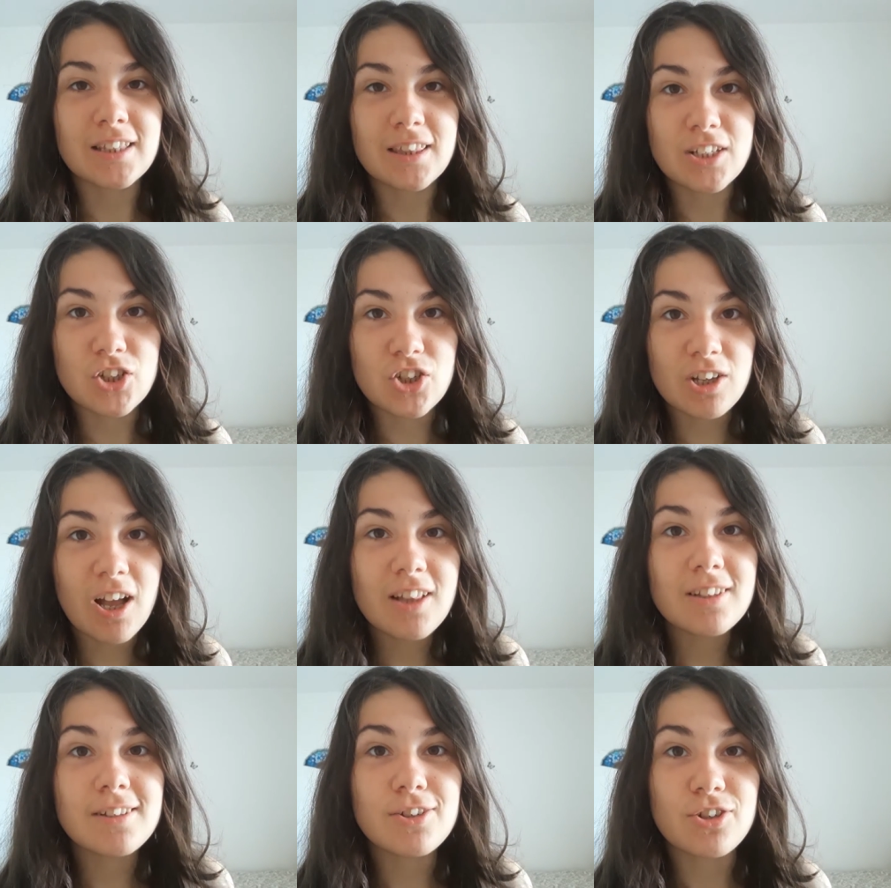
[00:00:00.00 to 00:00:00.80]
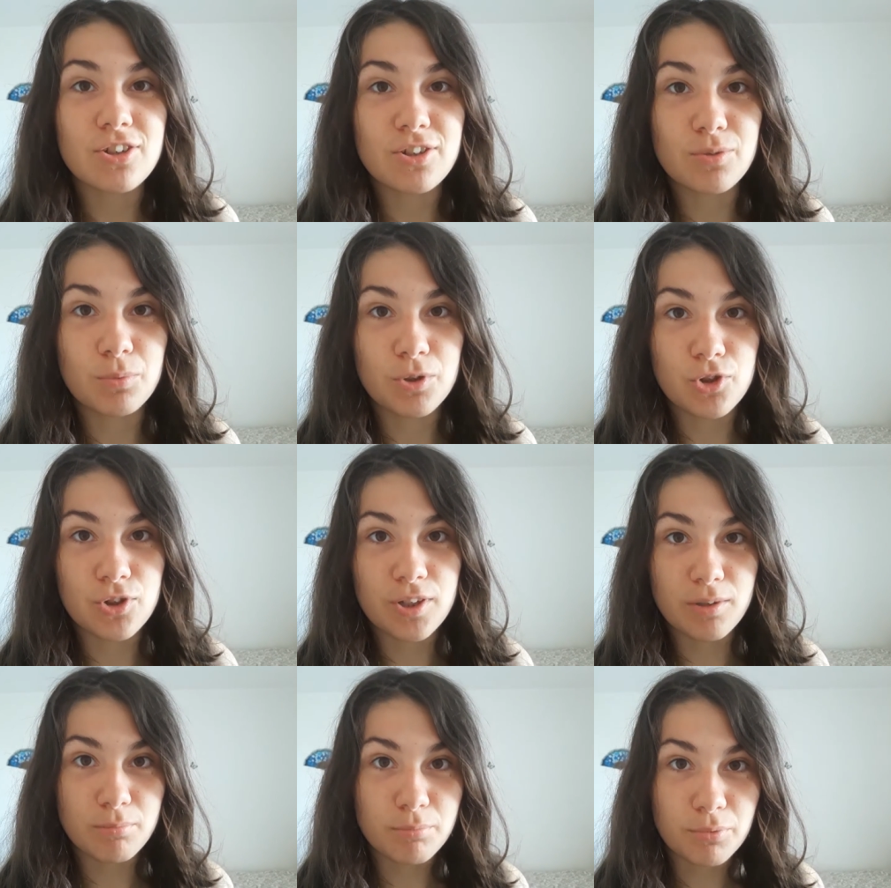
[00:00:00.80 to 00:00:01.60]
the challenges which
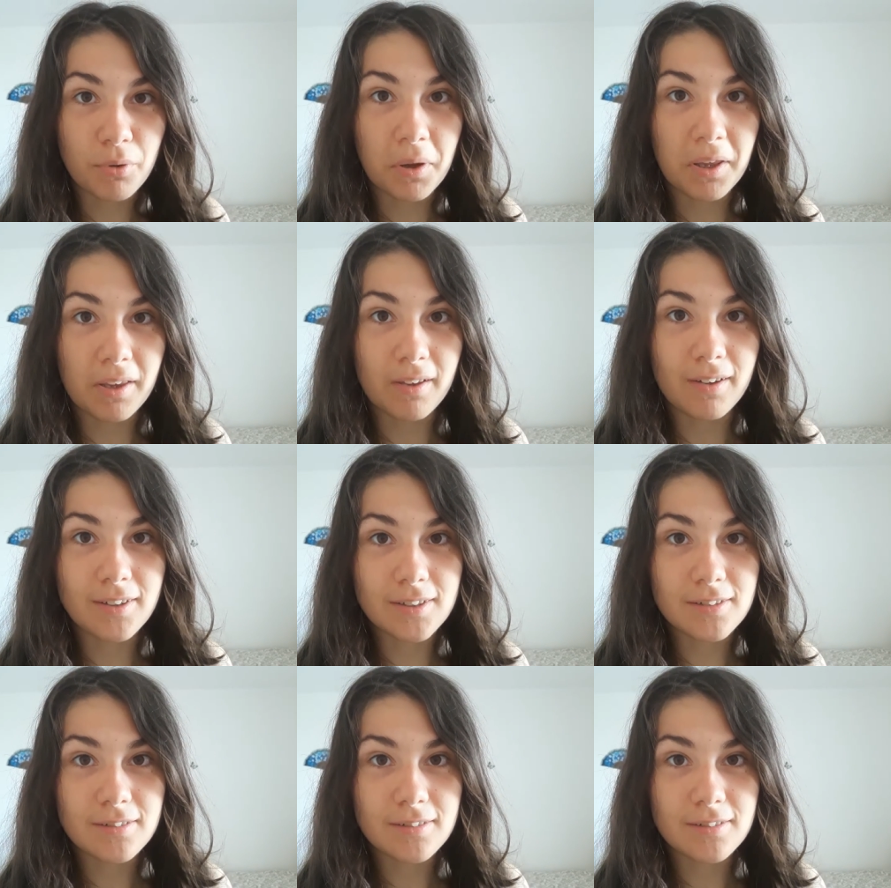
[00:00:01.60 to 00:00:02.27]
they bring.